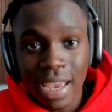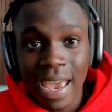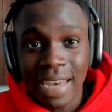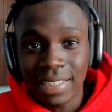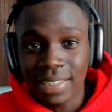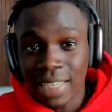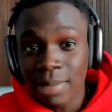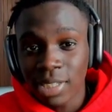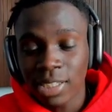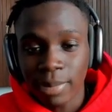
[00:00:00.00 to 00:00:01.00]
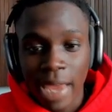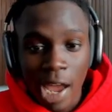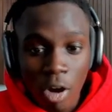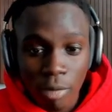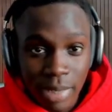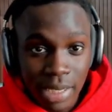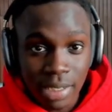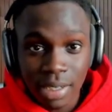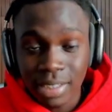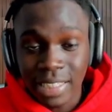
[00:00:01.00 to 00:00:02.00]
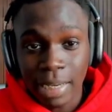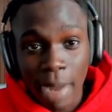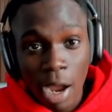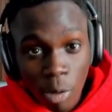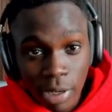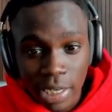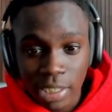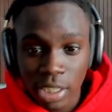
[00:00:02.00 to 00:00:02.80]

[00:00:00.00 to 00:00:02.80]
And it's the same system that helped me to take my own ENT